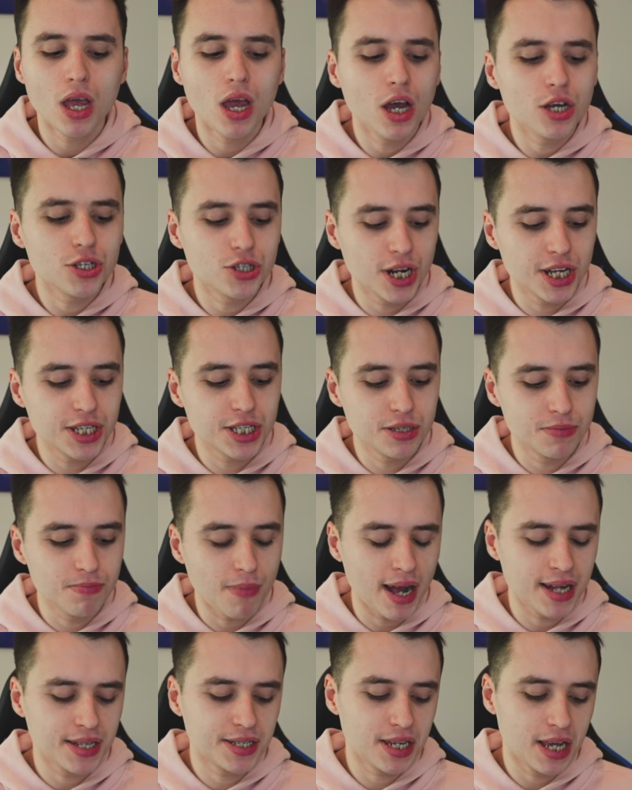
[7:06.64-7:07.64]
So this is
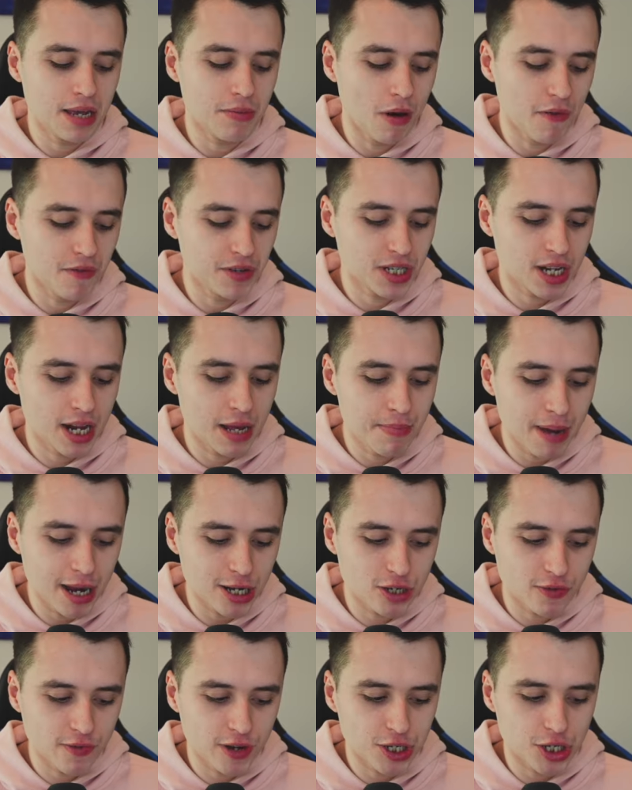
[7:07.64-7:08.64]
my team. Obviously,
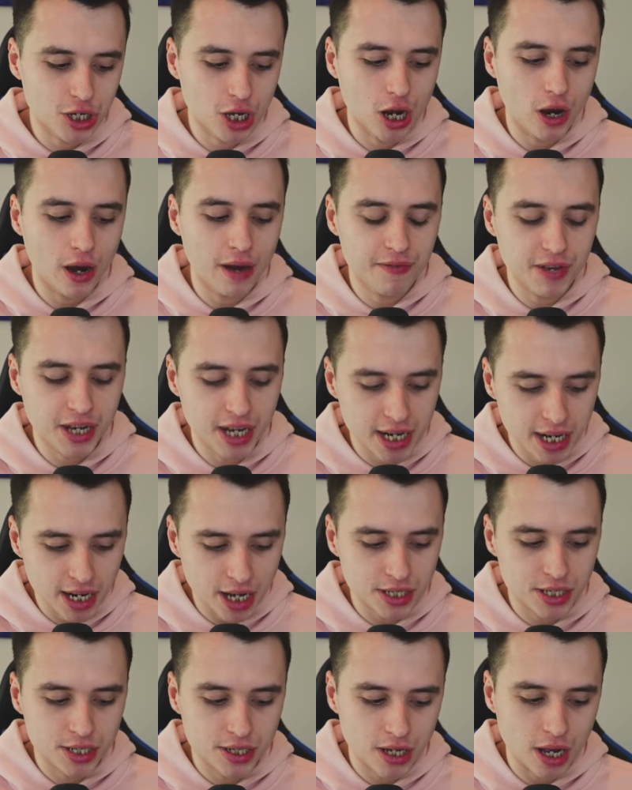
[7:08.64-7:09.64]
Petrovic in goal. I think he
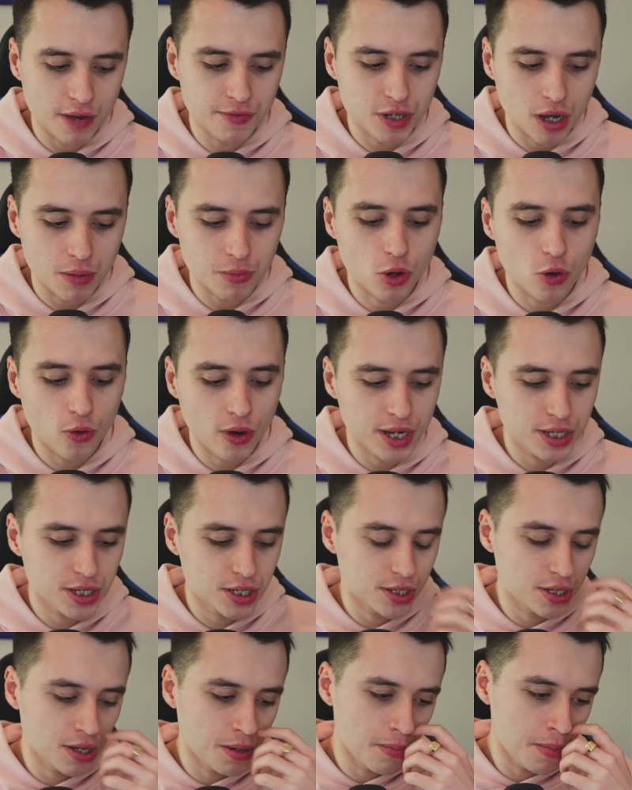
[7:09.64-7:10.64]
does deserve some
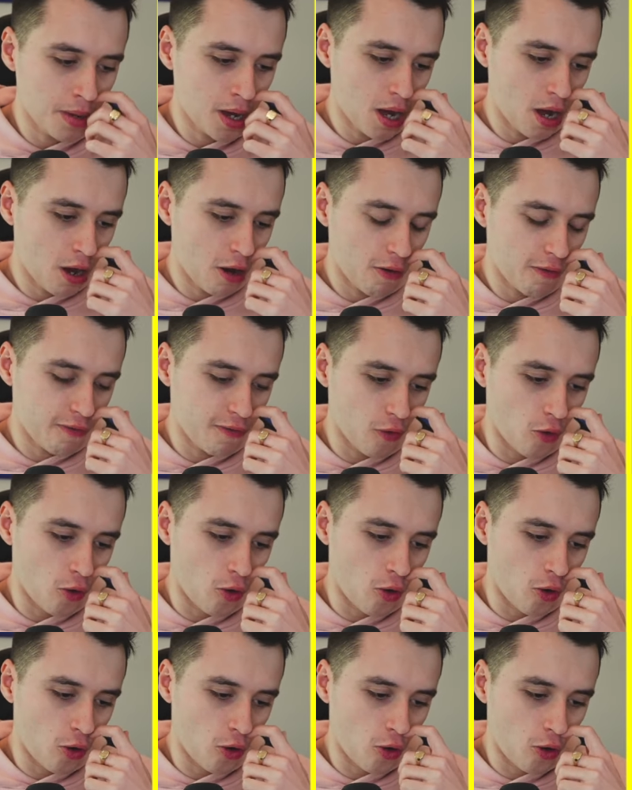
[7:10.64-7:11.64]
criticism
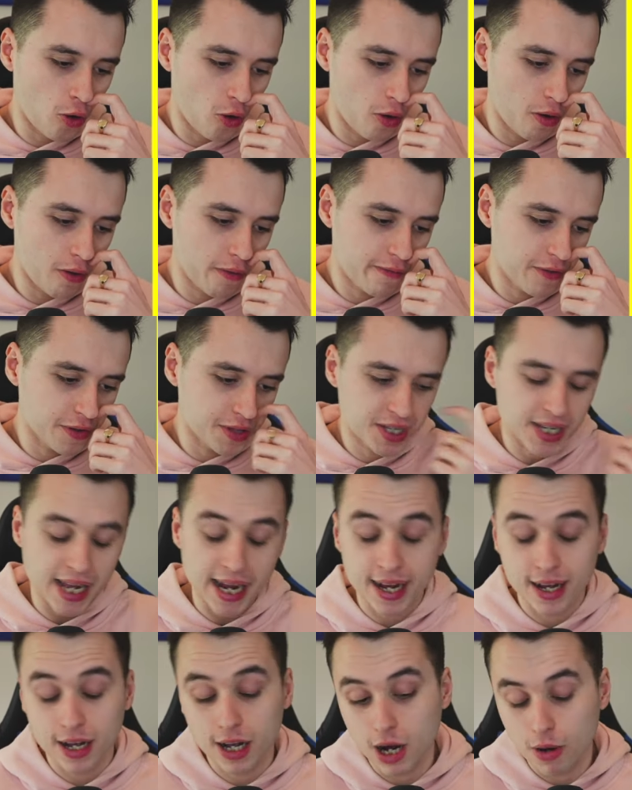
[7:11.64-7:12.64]
for the
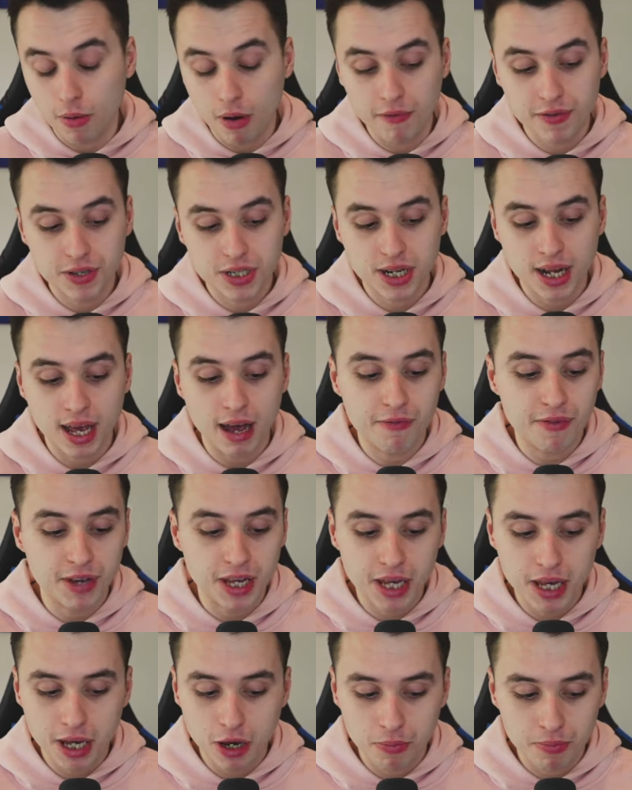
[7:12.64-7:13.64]
second goal. Obviously, I think
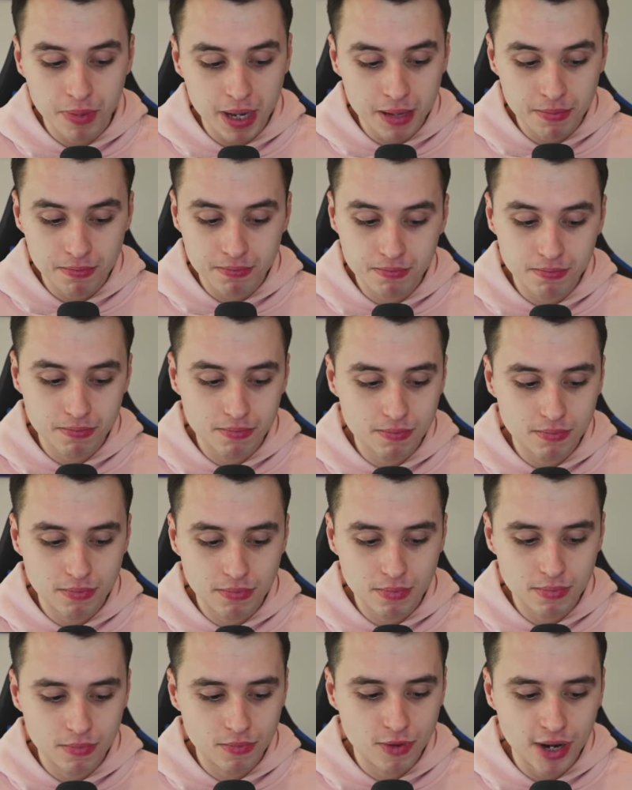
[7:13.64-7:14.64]
he'll be
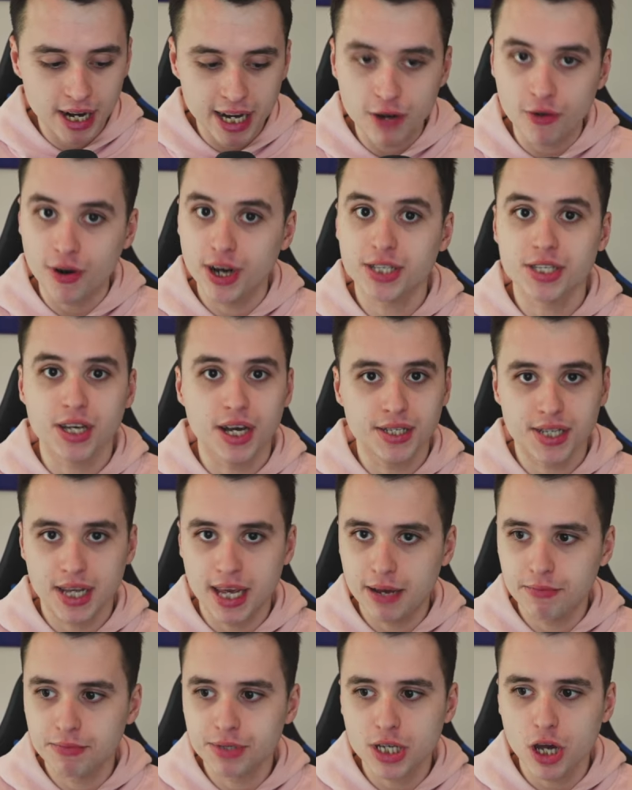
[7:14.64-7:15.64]
really criticising
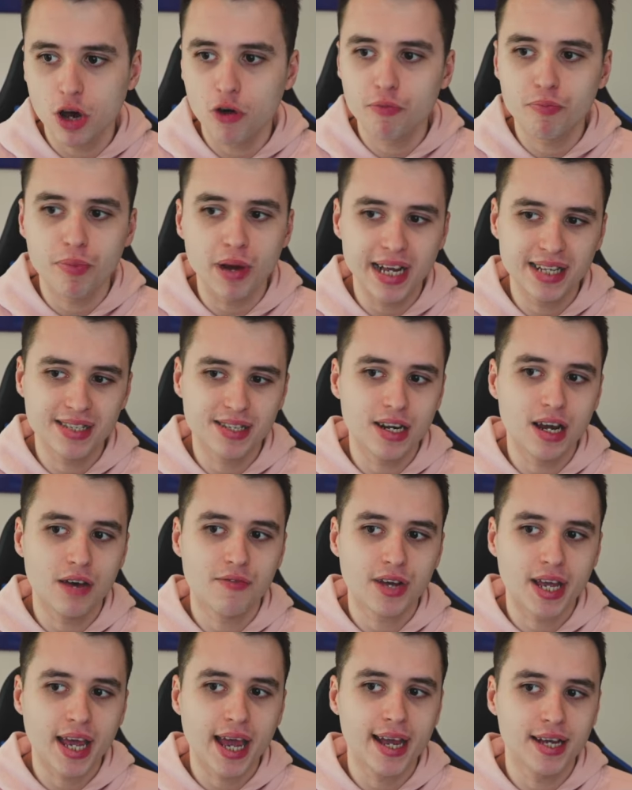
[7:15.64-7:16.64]
himself, but it's
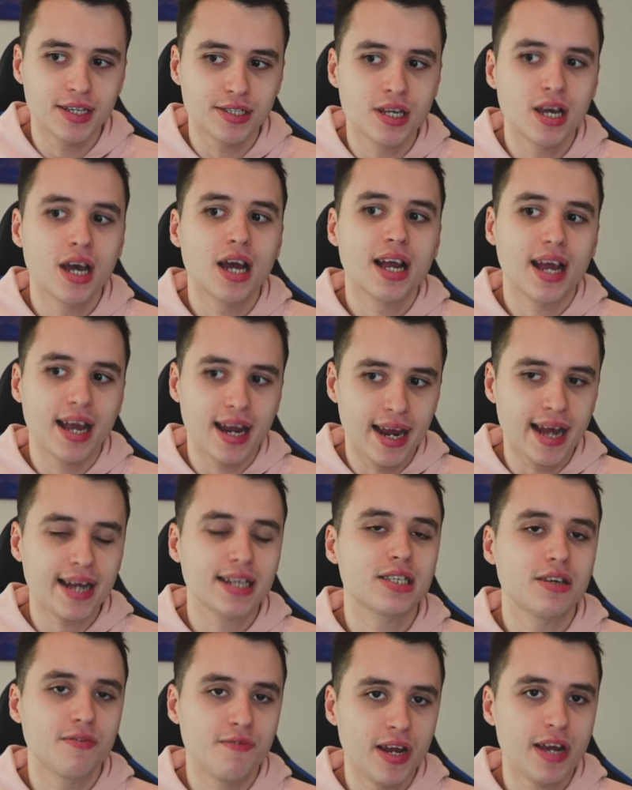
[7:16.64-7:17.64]
another case
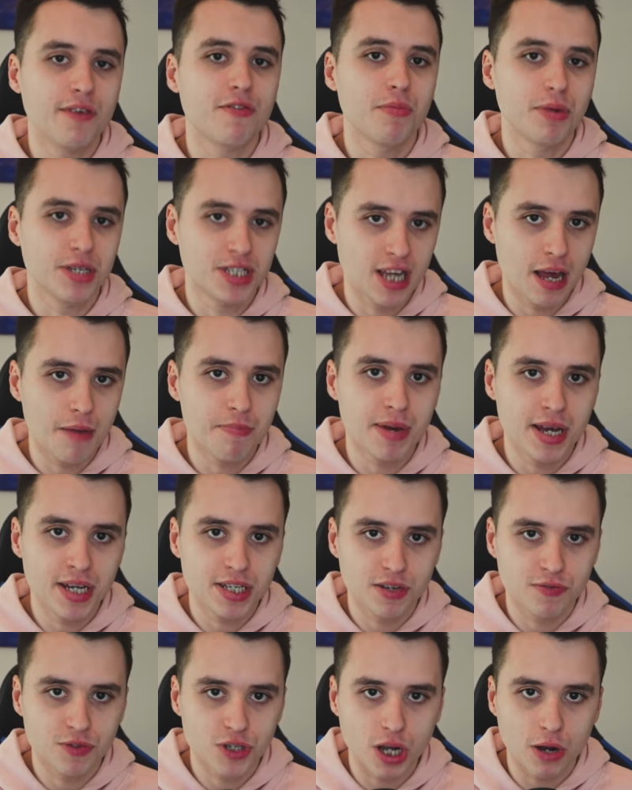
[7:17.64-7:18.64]
collectively from a set
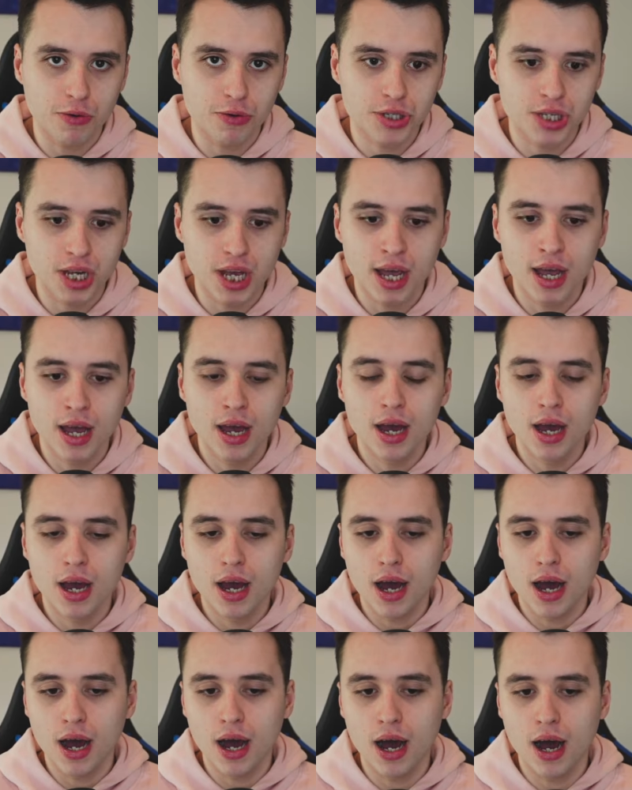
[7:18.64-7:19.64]
piece of Chelsea
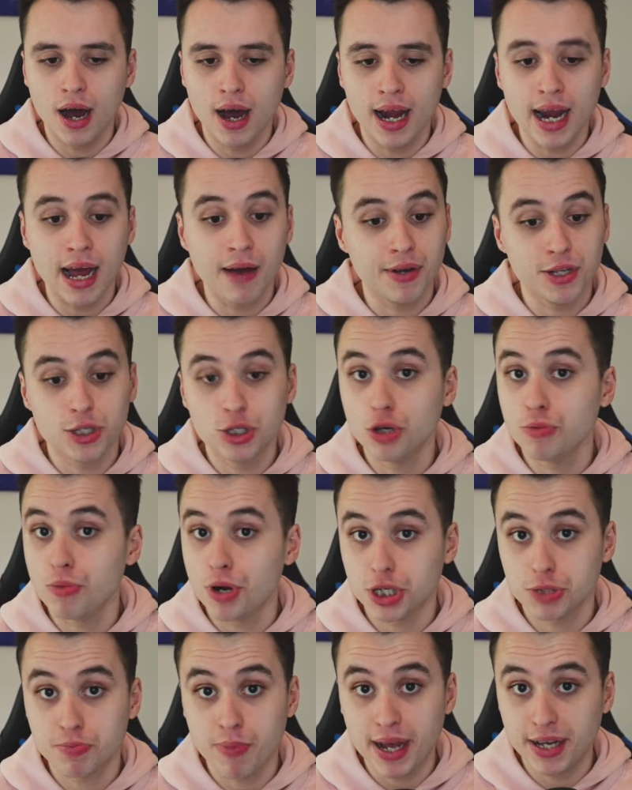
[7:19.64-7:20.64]
allowing too
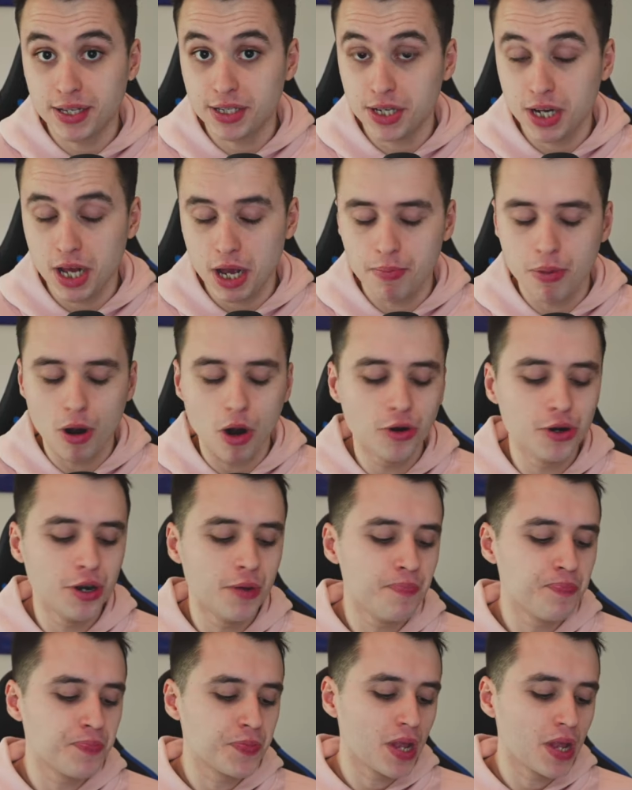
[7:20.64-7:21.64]
much space to the opponent.